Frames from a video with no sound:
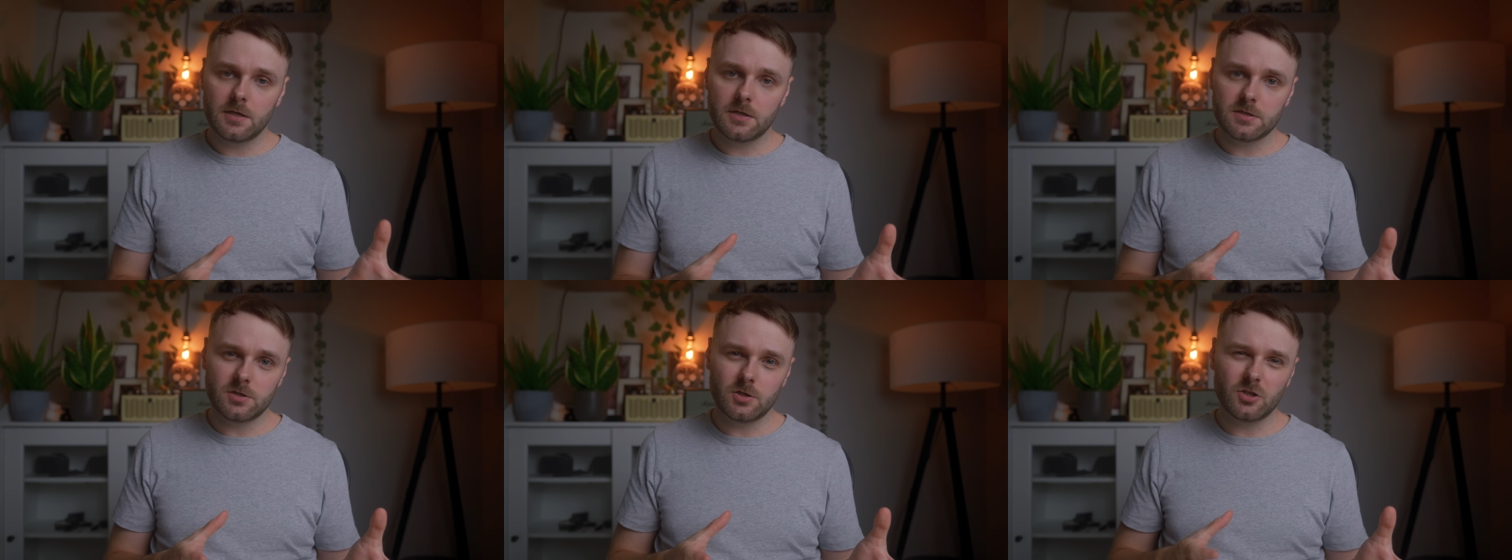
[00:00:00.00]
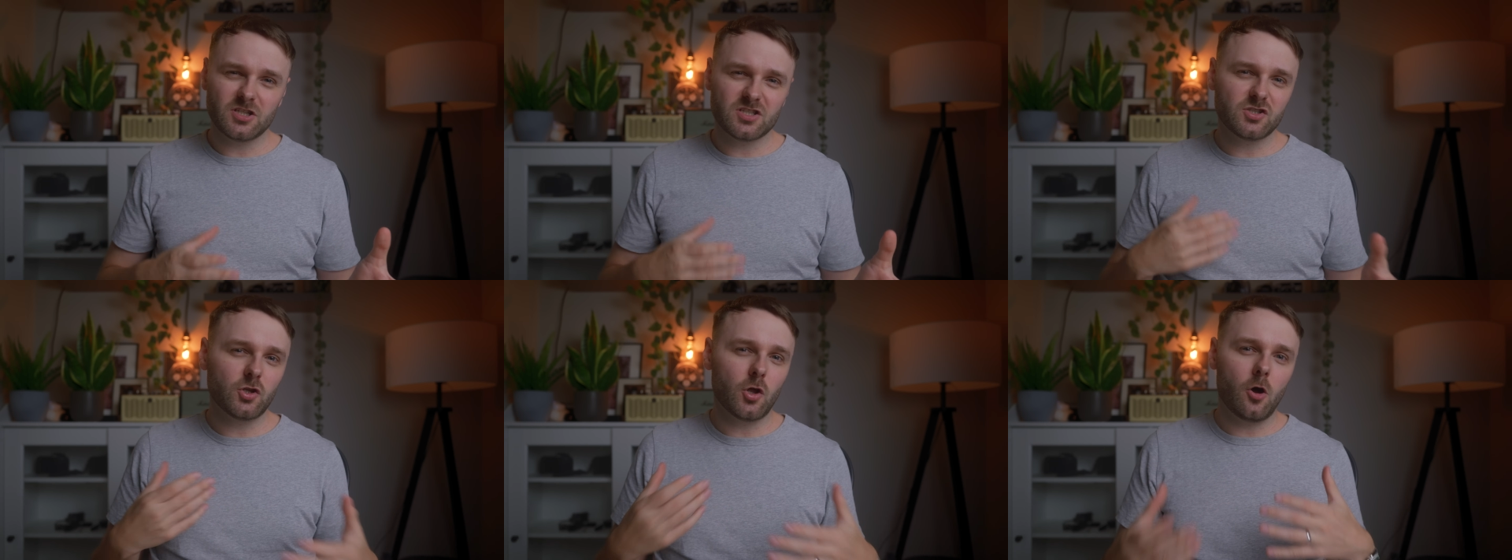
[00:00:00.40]
so
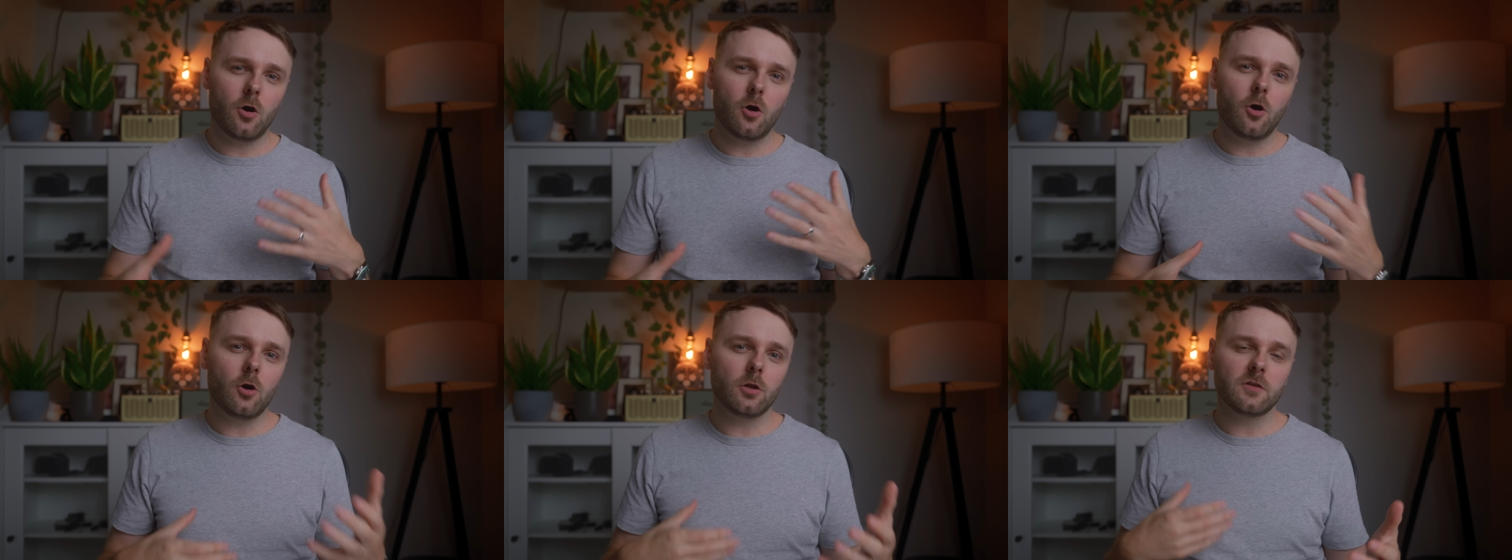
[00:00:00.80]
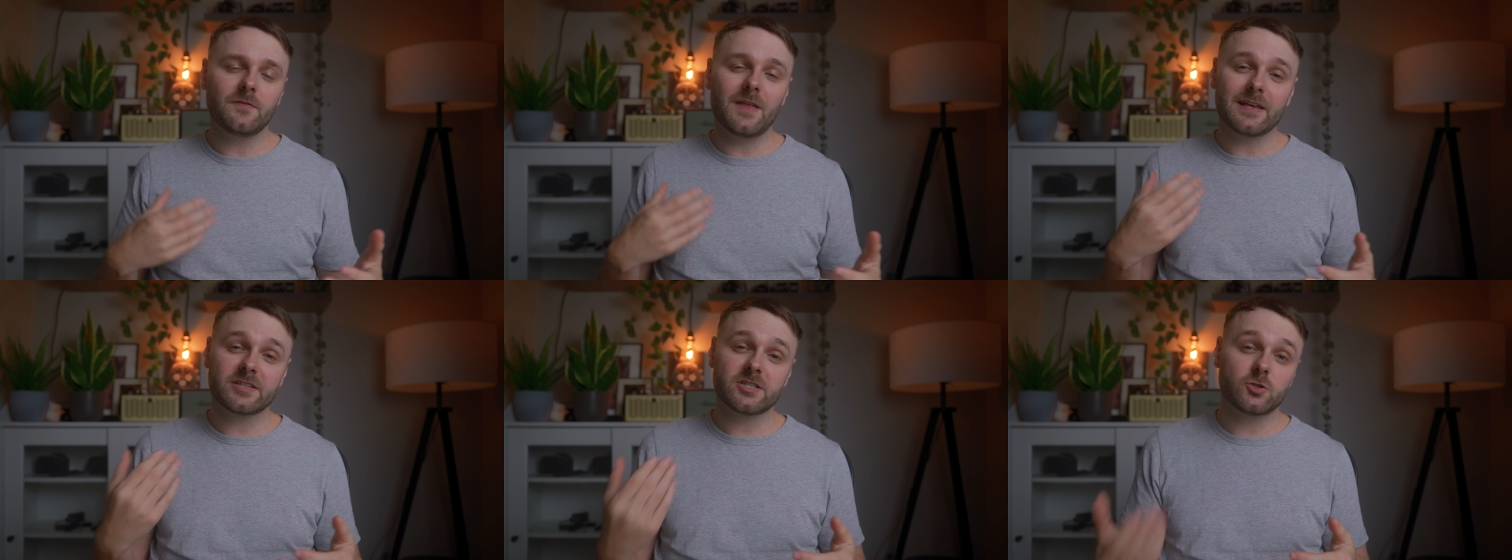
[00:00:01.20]
there's not all of
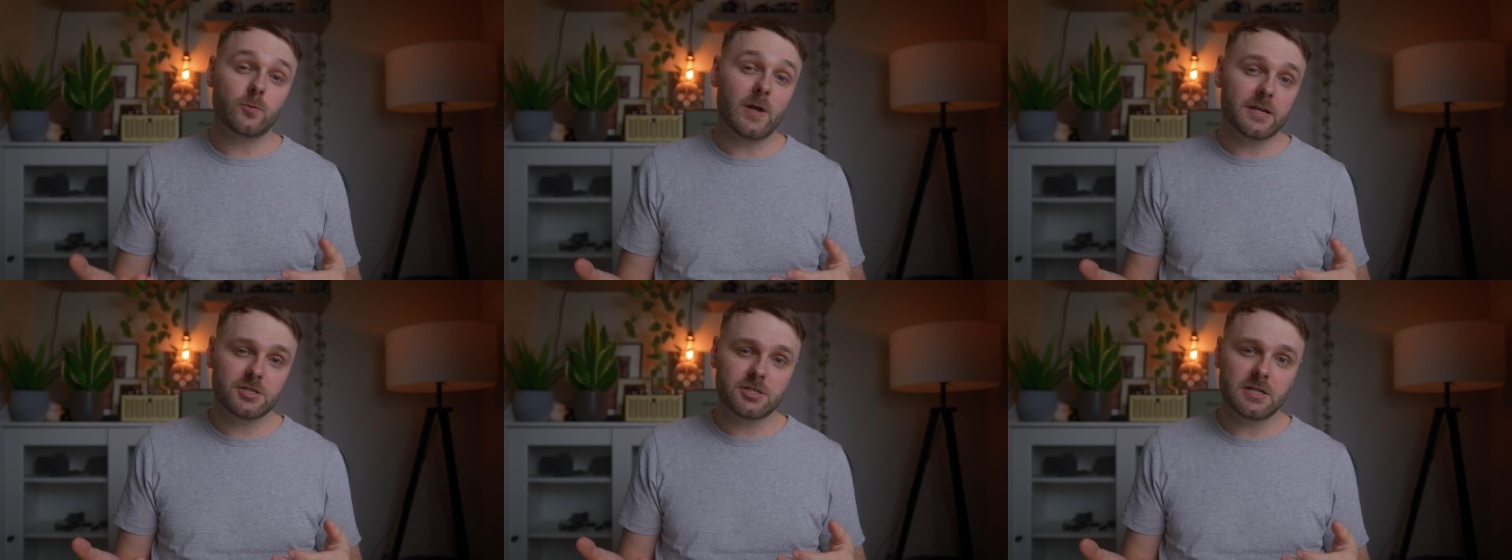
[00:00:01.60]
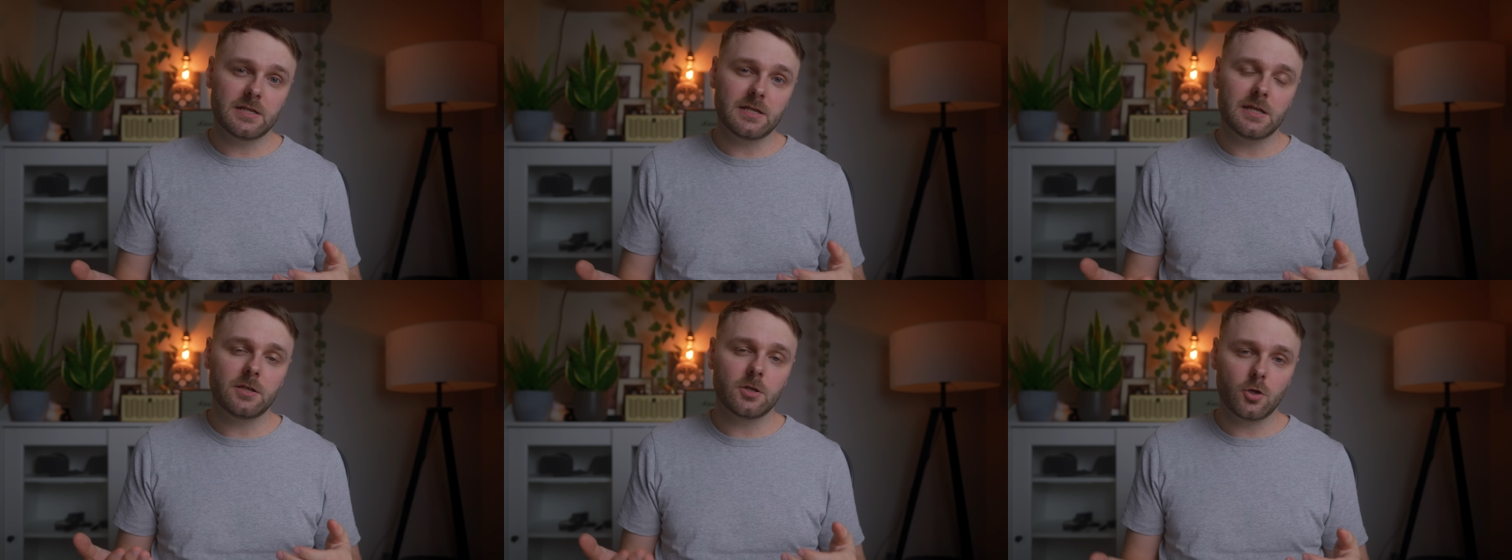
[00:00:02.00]
that
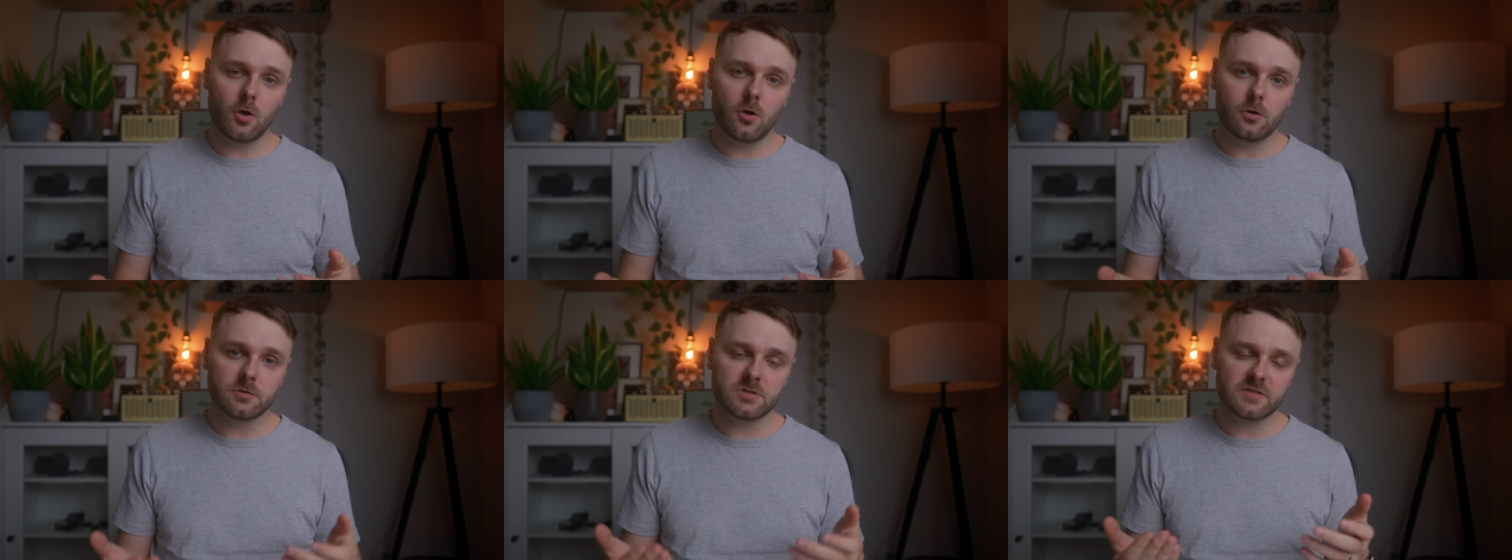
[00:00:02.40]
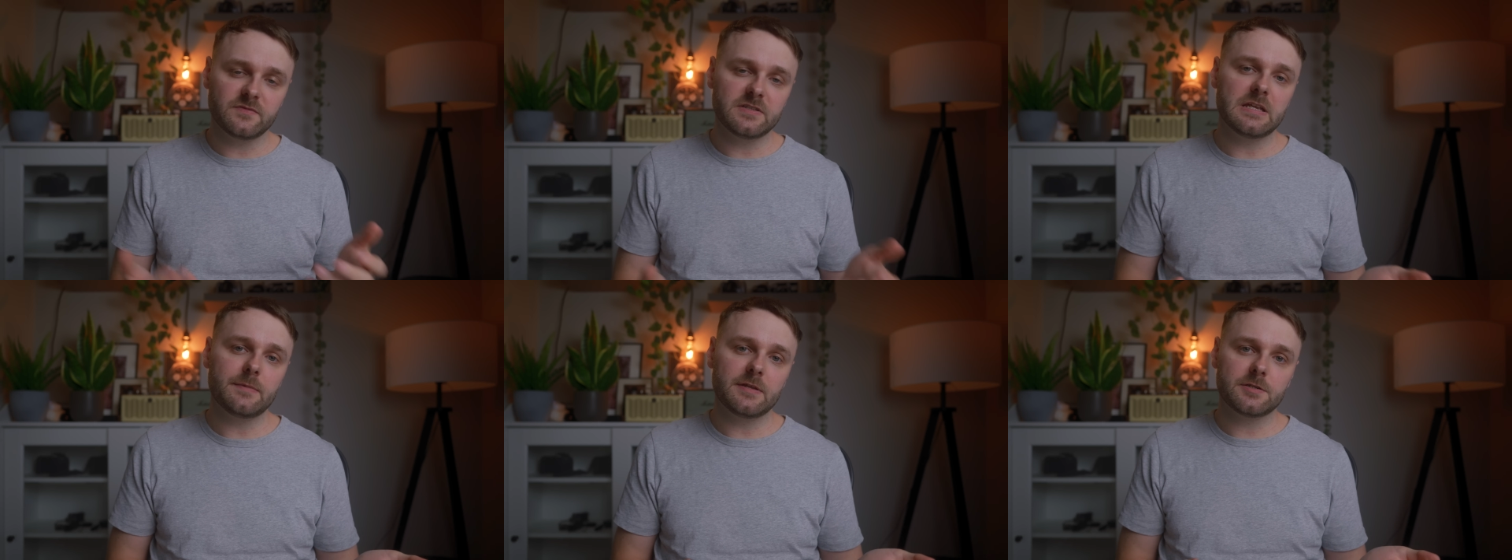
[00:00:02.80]
stretching in the corners of
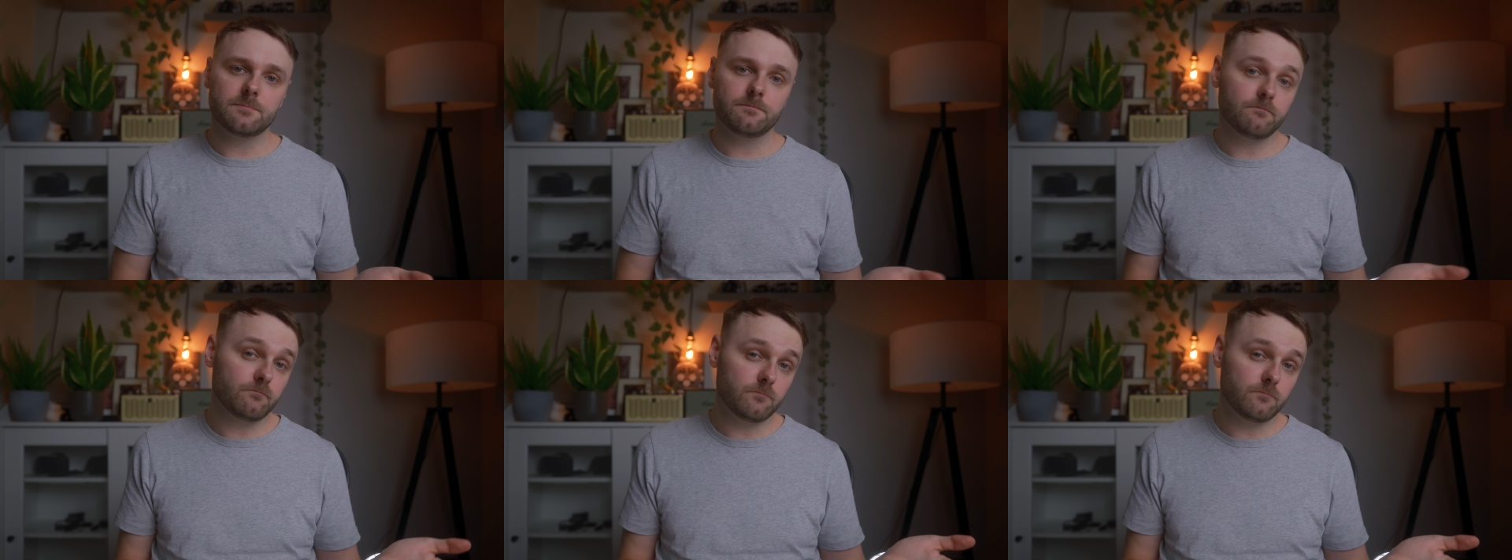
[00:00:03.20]
the image.